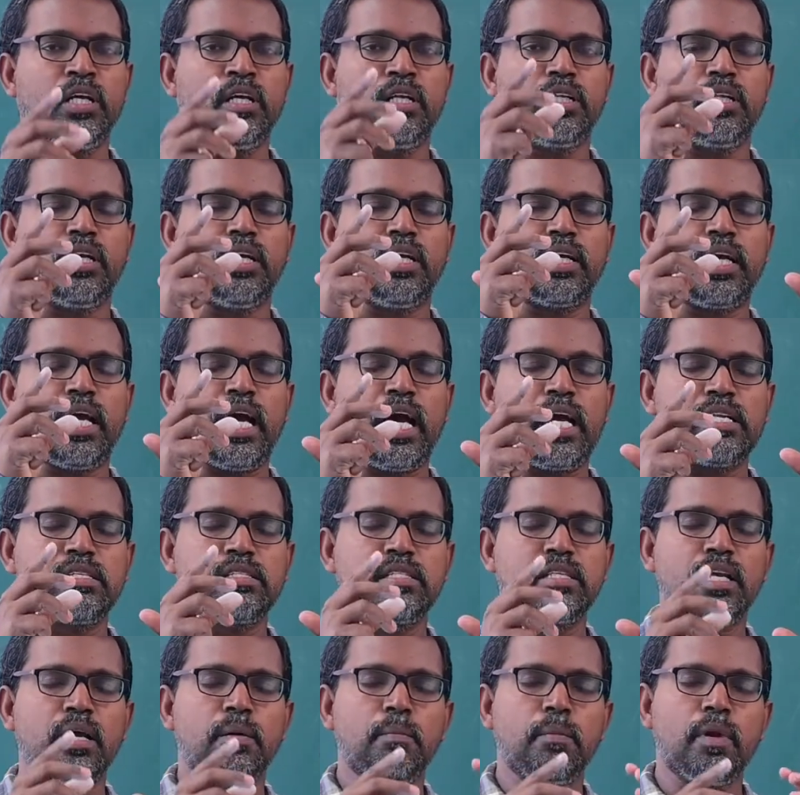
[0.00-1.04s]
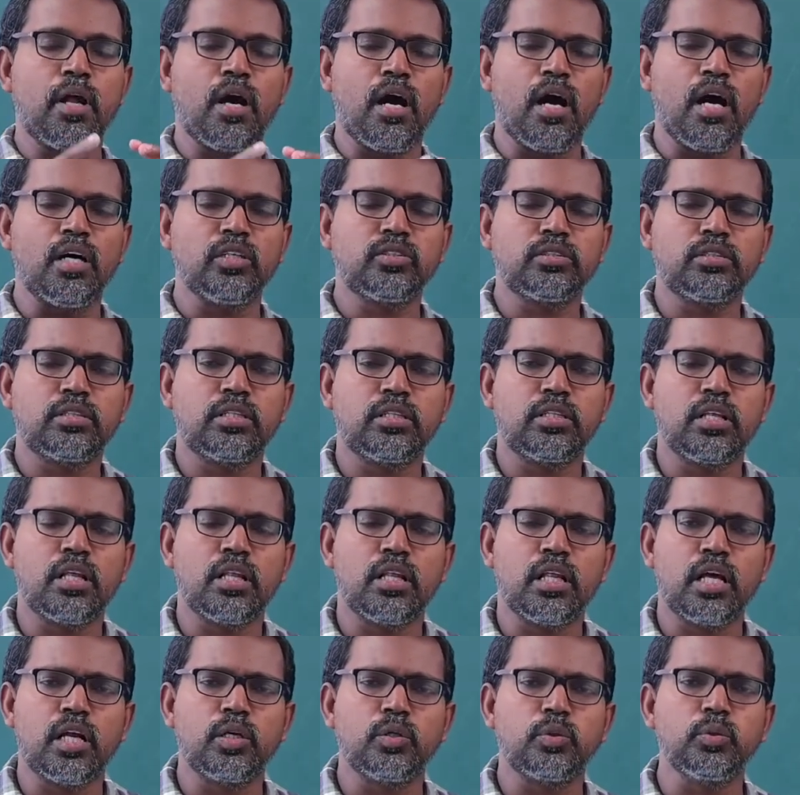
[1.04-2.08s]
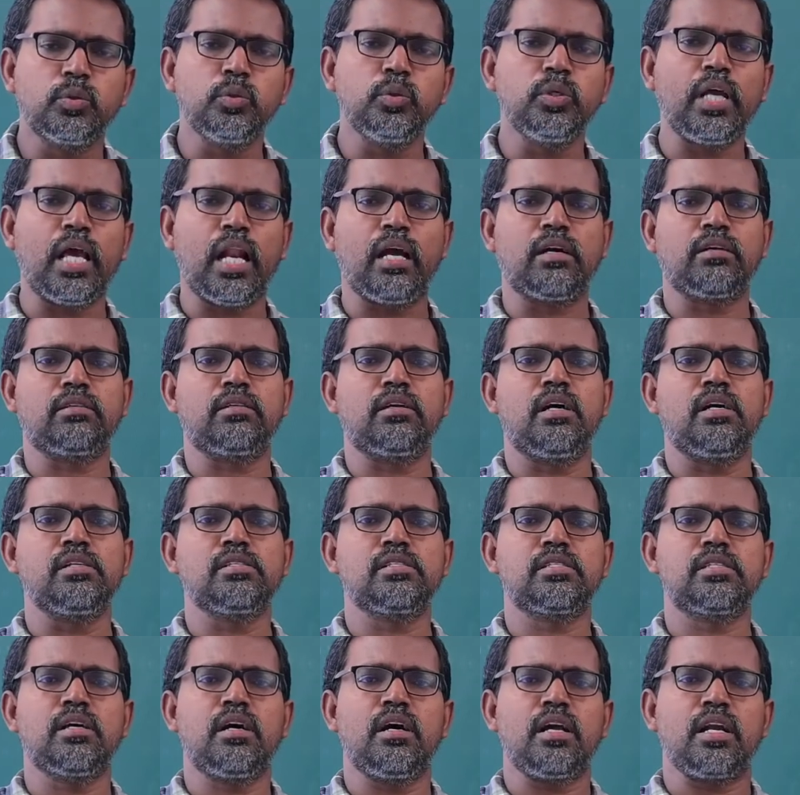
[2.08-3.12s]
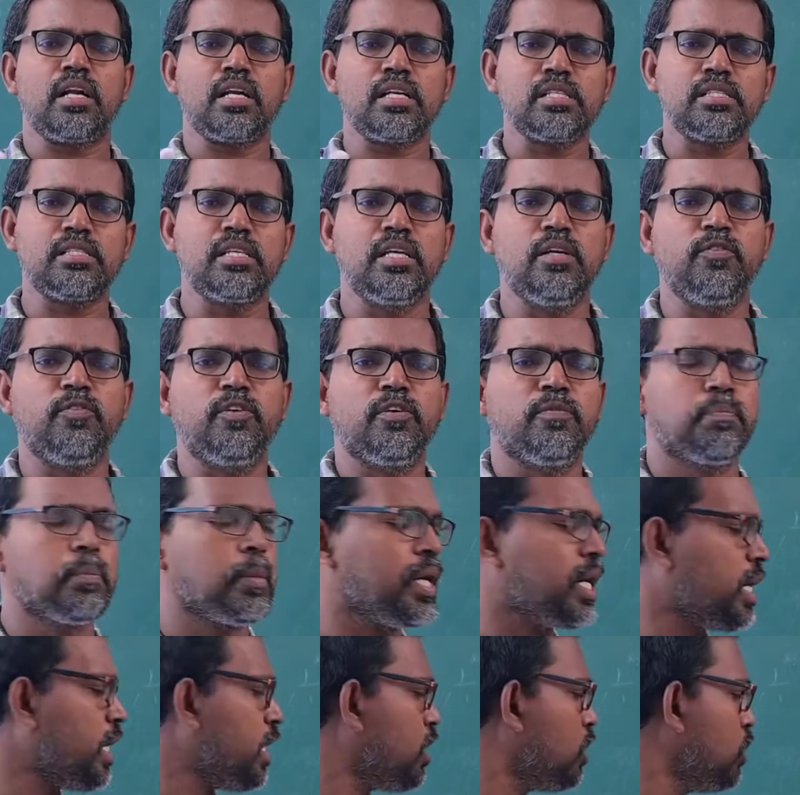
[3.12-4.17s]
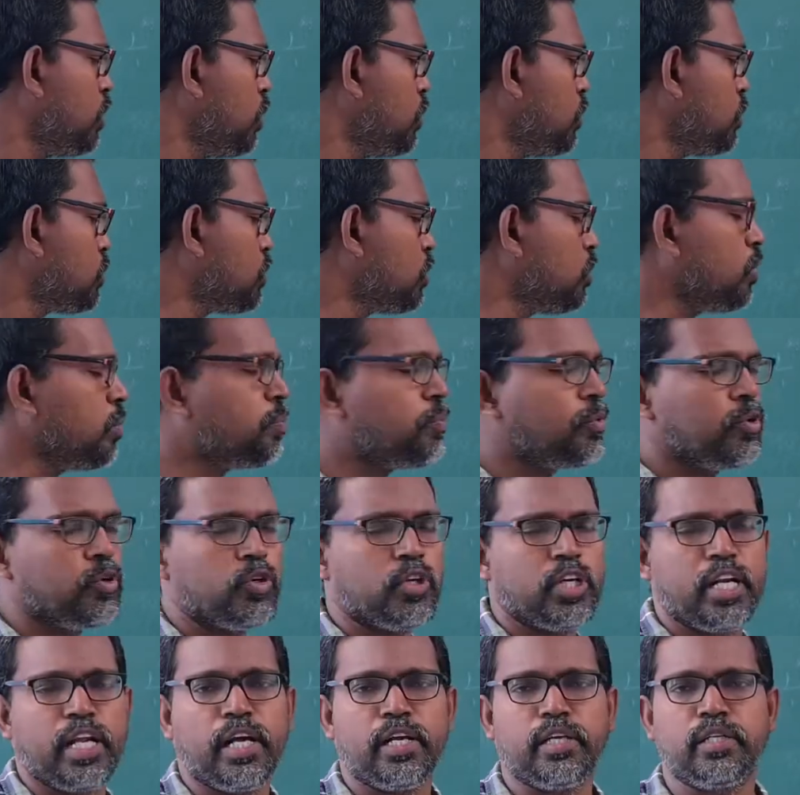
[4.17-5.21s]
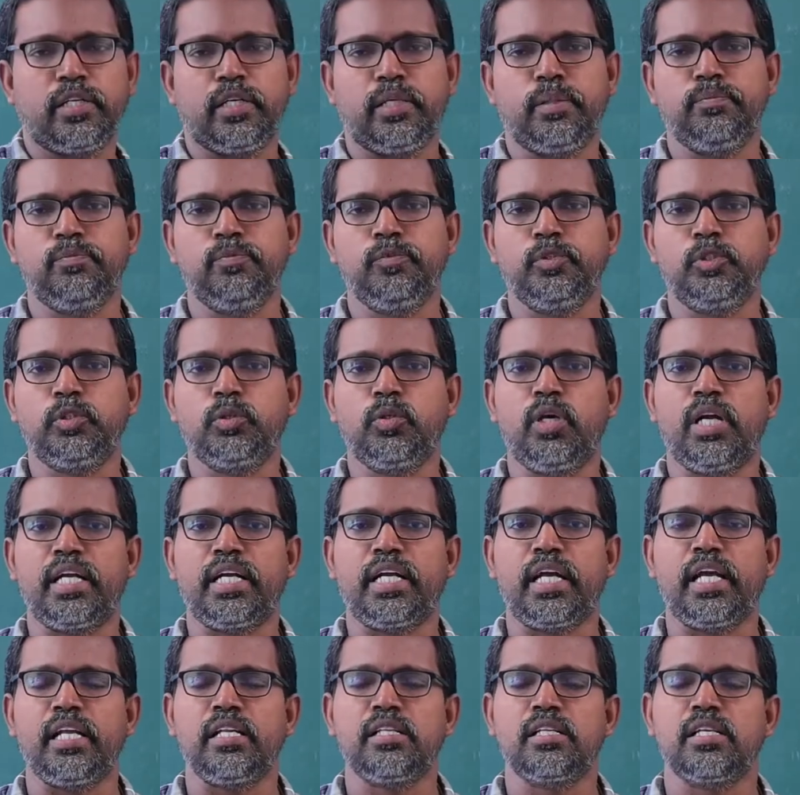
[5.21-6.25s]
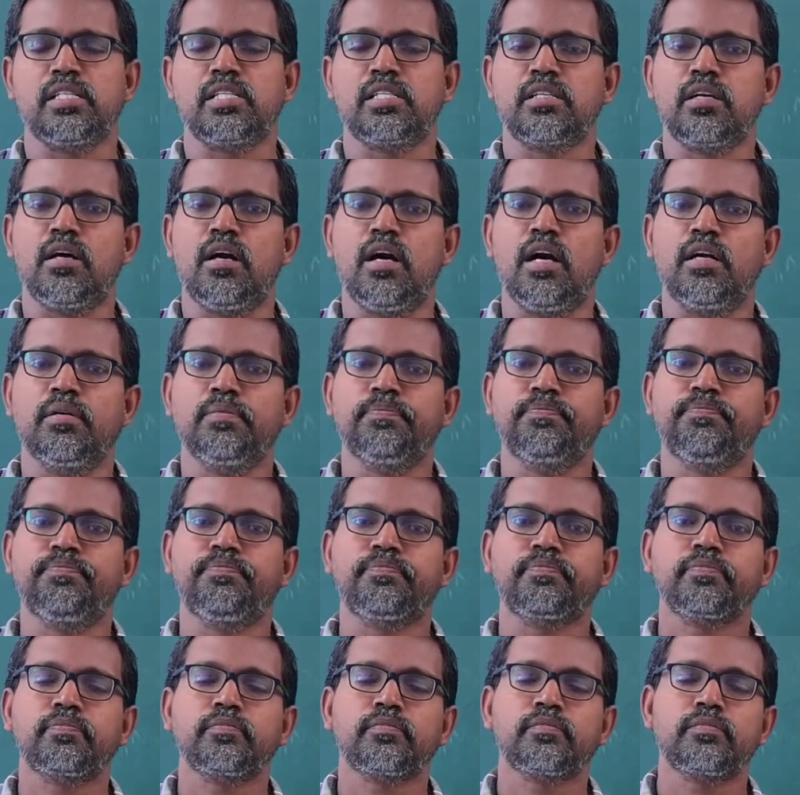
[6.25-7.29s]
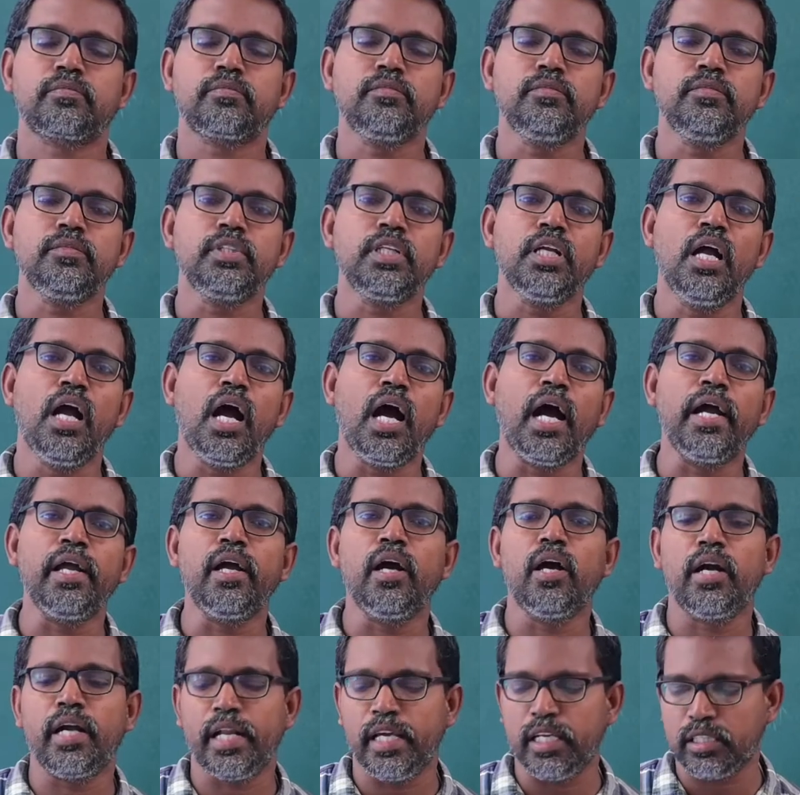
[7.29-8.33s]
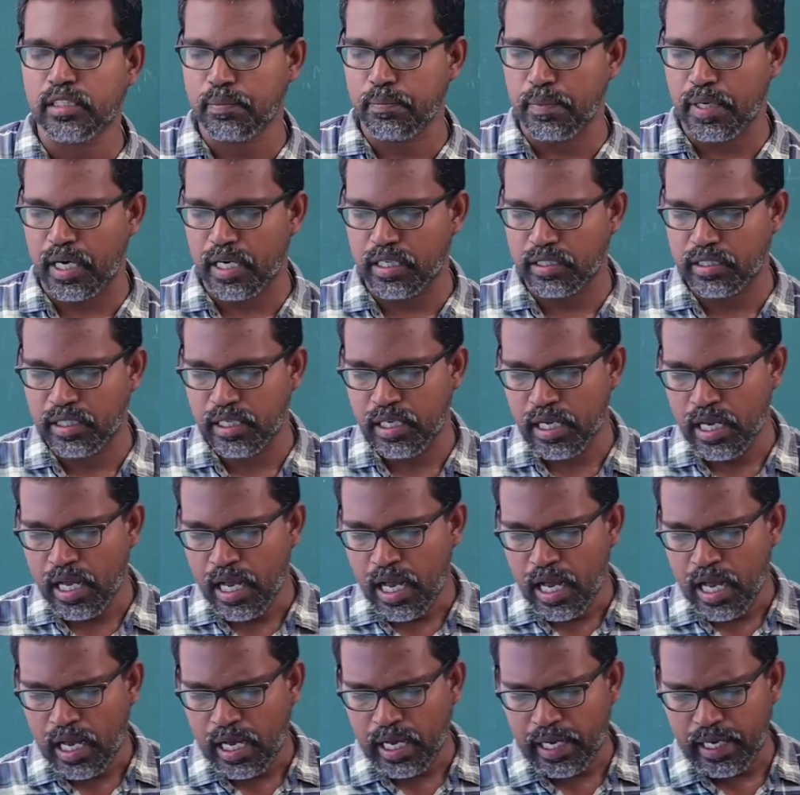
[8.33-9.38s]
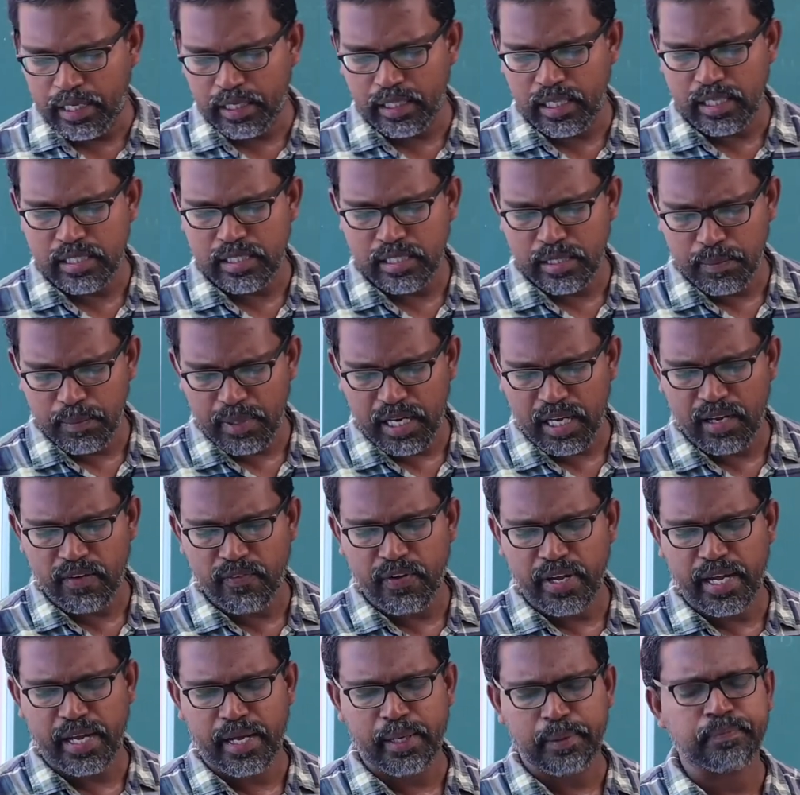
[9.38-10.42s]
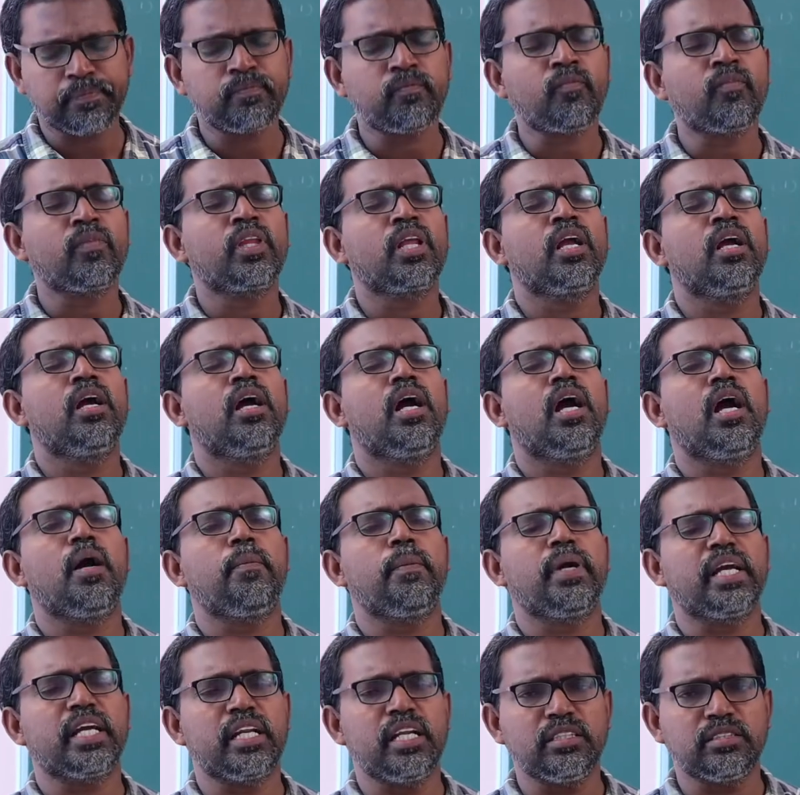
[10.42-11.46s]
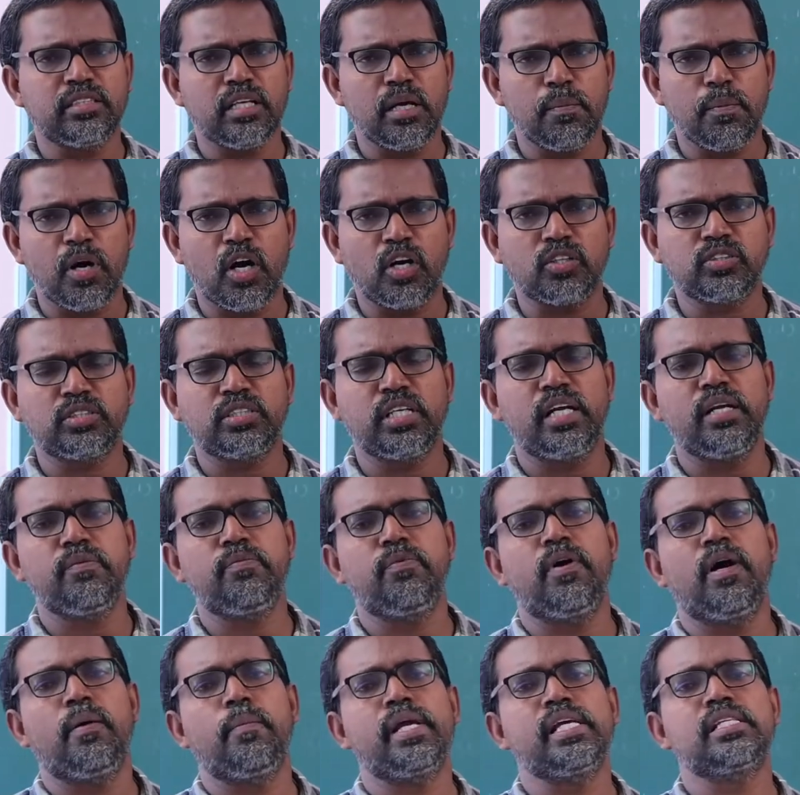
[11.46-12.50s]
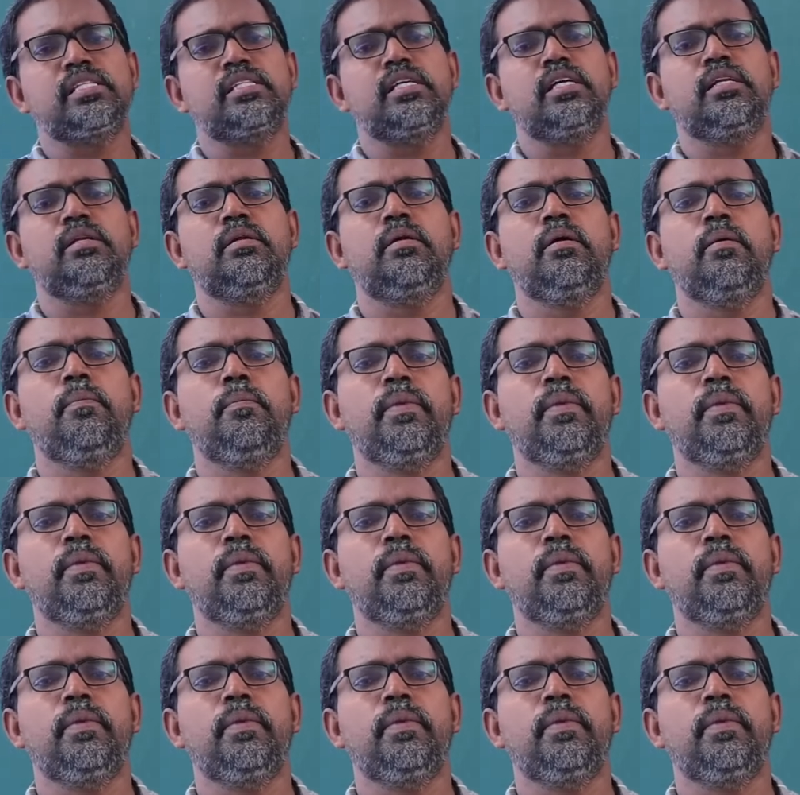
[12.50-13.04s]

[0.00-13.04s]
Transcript: The calcium lost, the 2 electrons are received by 2 fluorine atoms to attain the strong ionic bond. And the similar way, magnesium oxide formation.